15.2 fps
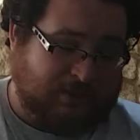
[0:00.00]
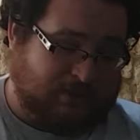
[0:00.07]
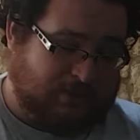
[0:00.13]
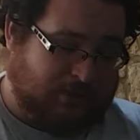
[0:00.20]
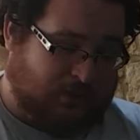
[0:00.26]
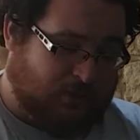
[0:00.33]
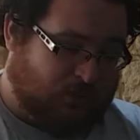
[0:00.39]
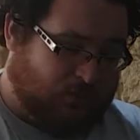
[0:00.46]

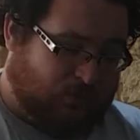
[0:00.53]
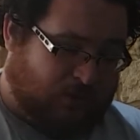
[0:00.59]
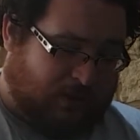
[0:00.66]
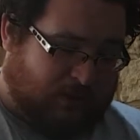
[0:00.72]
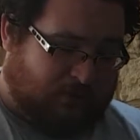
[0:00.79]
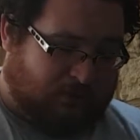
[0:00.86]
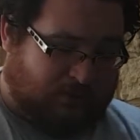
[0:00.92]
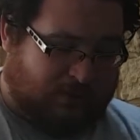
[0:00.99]
while
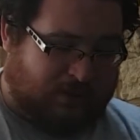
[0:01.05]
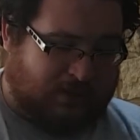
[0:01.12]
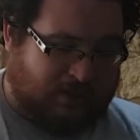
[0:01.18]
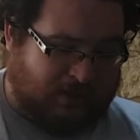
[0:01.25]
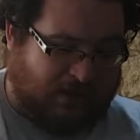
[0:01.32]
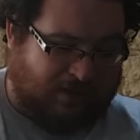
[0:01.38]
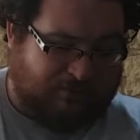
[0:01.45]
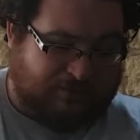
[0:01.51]
the other
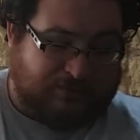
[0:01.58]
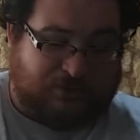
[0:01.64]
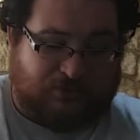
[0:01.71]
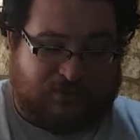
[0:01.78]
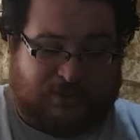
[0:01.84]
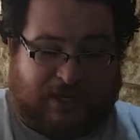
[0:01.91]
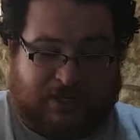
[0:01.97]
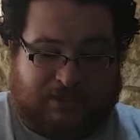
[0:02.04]
two sets
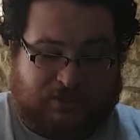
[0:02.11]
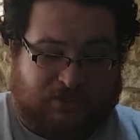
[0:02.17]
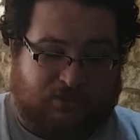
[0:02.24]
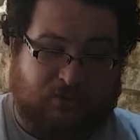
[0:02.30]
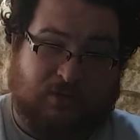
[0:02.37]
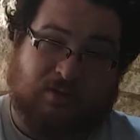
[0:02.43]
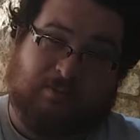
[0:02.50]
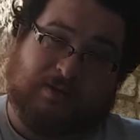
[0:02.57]
do come at
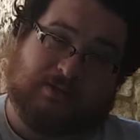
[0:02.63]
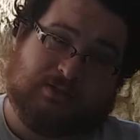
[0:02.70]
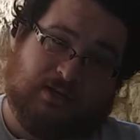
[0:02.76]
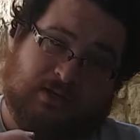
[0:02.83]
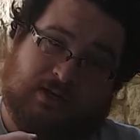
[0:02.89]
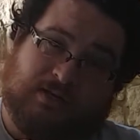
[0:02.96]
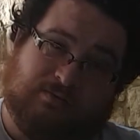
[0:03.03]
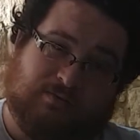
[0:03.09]
slightly
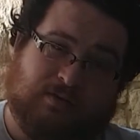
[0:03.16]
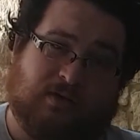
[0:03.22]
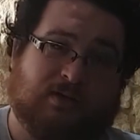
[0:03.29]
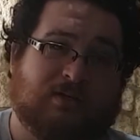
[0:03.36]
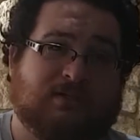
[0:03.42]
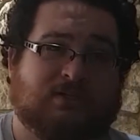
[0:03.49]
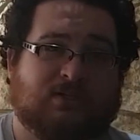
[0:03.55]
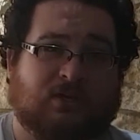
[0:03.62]
different heights,
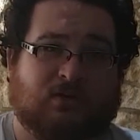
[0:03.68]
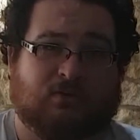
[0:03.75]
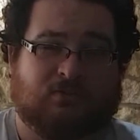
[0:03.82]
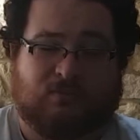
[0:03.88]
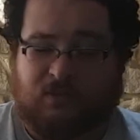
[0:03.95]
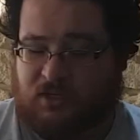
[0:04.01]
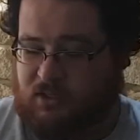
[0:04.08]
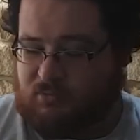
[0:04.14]
so
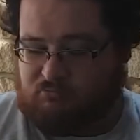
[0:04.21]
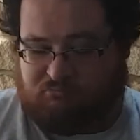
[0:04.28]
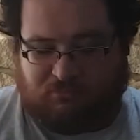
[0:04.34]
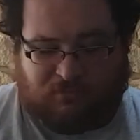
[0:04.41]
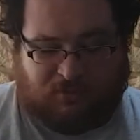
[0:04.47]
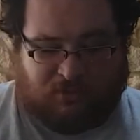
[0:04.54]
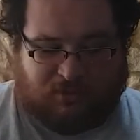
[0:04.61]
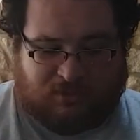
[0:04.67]
you can
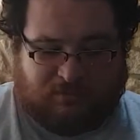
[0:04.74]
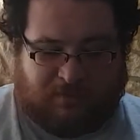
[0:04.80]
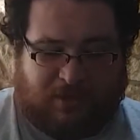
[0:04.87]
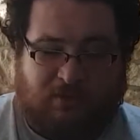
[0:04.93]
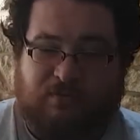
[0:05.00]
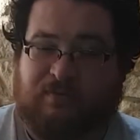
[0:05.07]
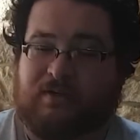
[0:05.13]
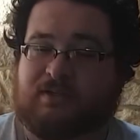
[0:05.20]
play with it and
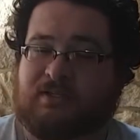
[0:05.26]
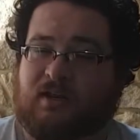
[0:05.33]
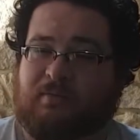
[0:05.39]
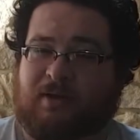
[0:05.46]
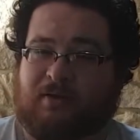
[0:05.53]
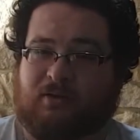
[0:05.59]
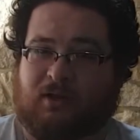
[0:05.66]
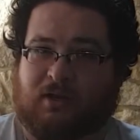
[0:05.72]
set it up how you like.